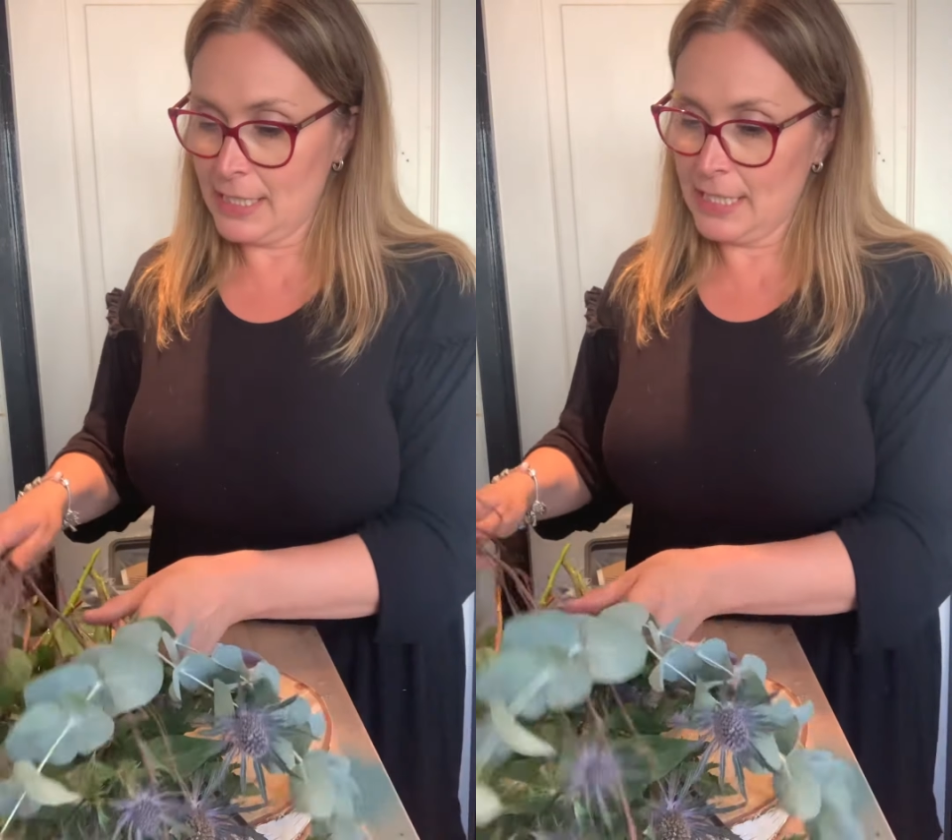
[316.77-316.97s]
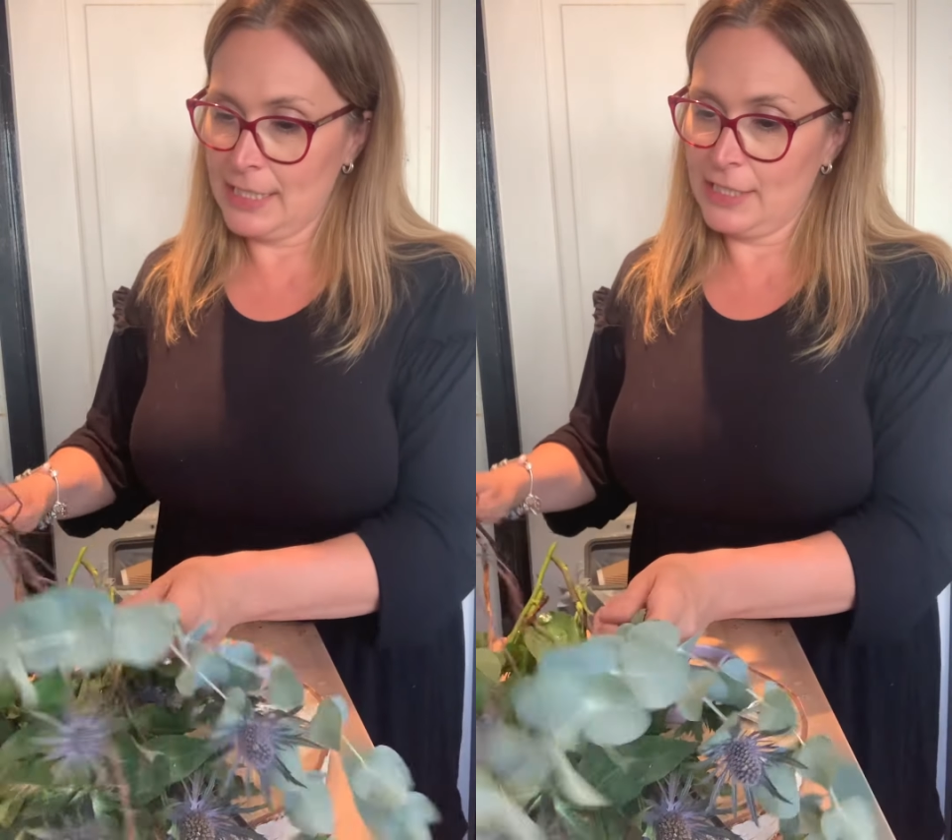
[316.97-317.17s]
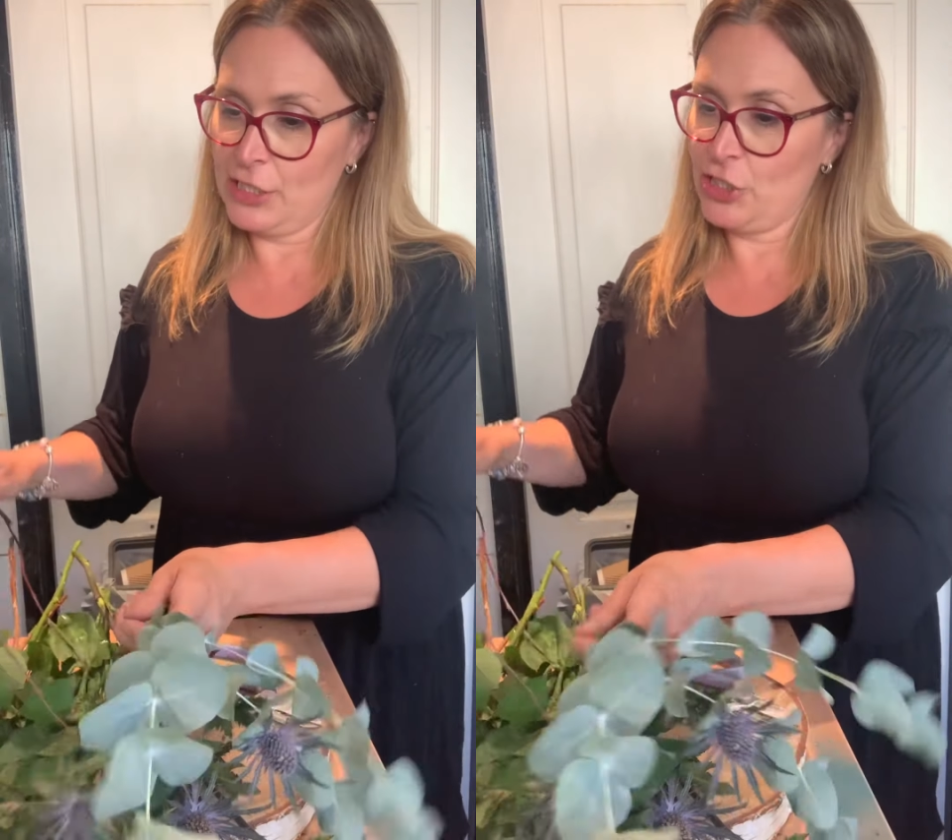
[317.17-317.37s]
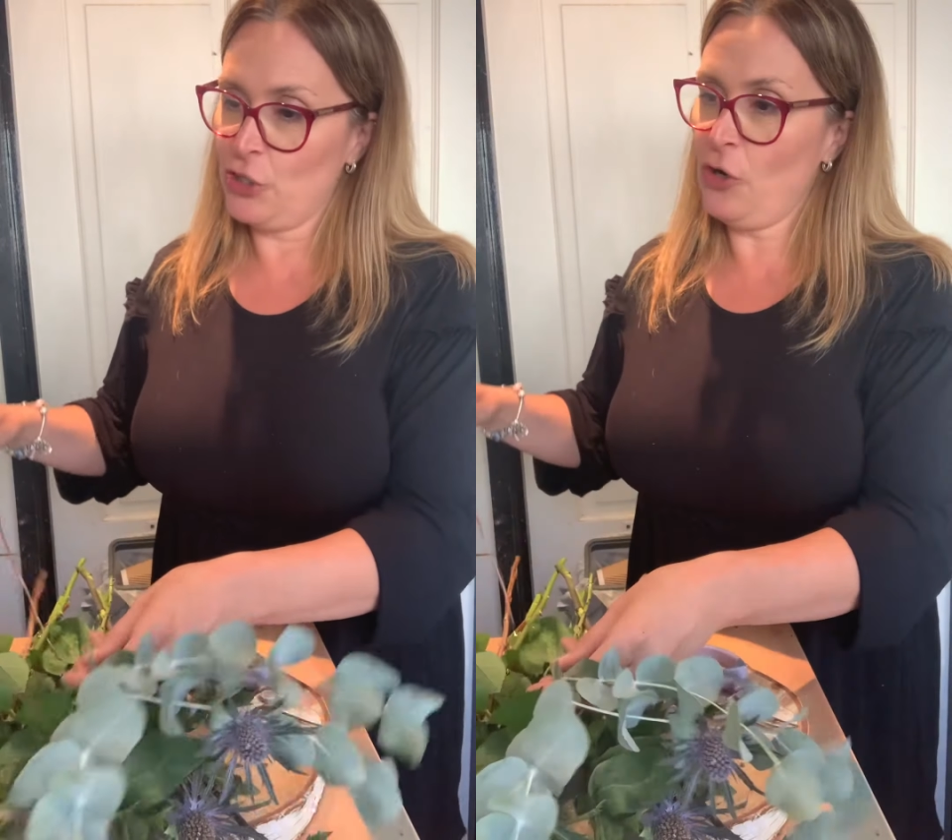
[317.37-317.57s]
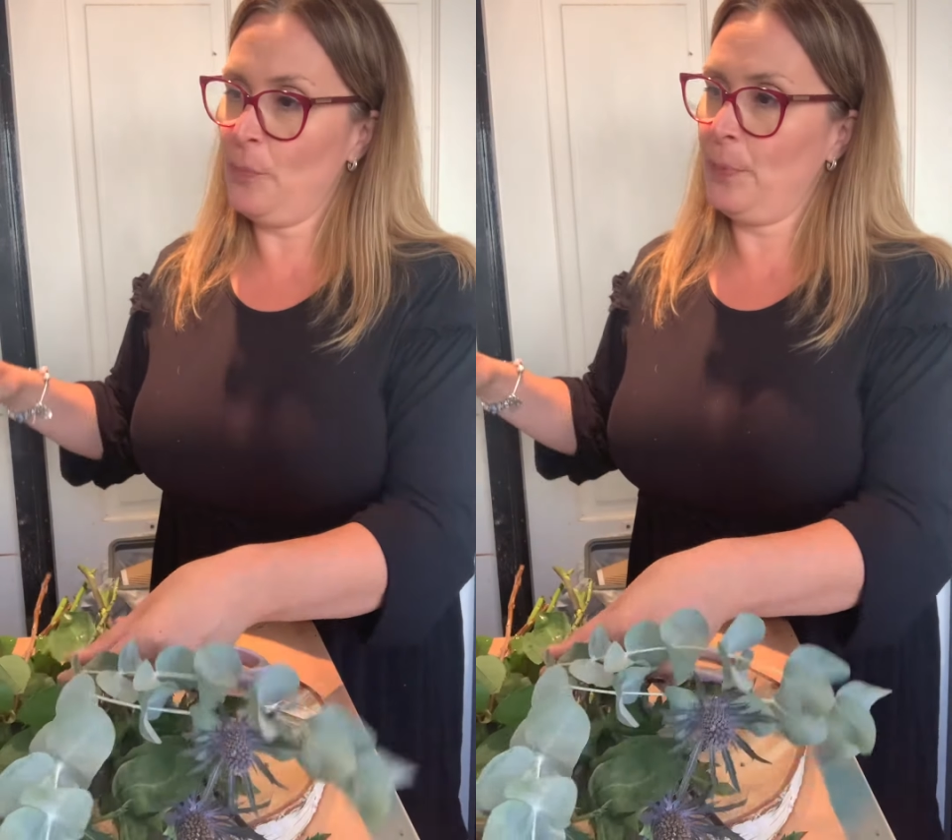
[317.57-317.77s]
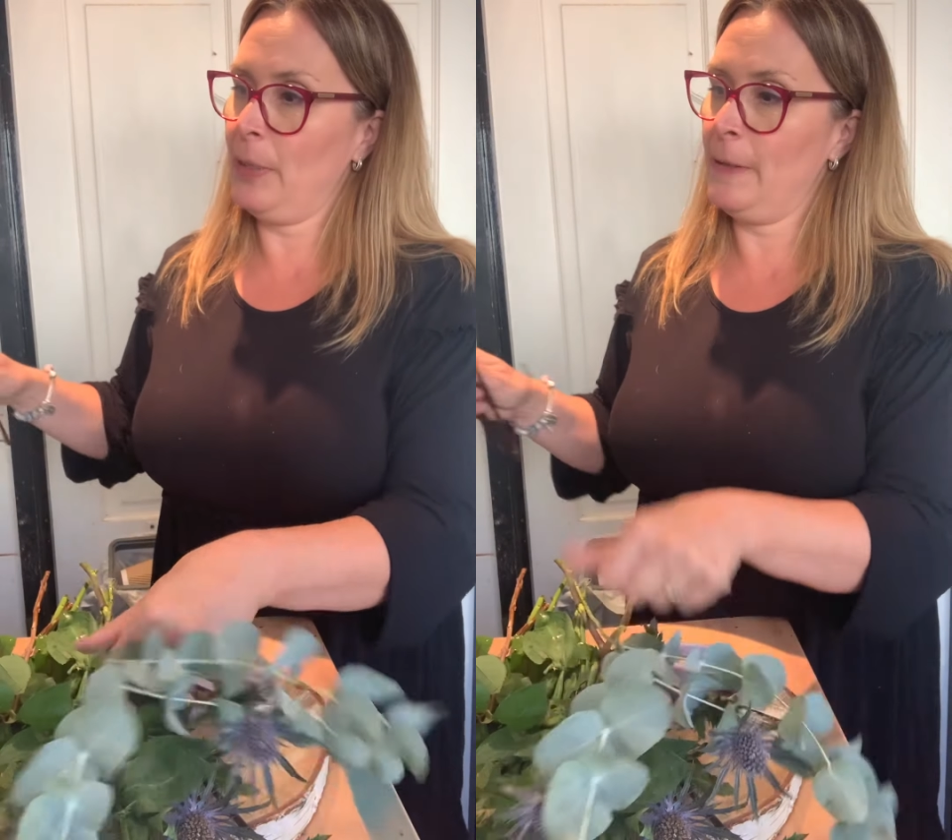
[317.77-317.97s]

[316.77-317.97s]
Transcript: in the shop.